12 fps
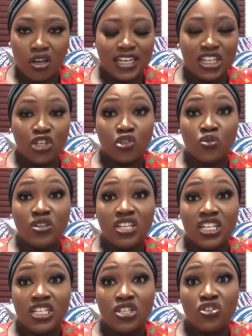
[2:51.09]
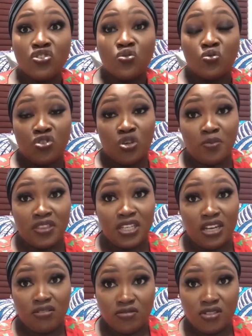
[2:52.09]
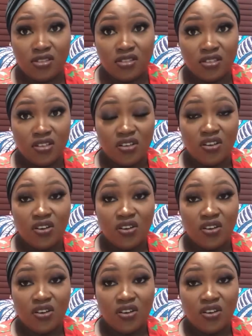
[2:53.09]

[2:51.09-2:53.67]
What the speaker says: and it doesn't lead to something else?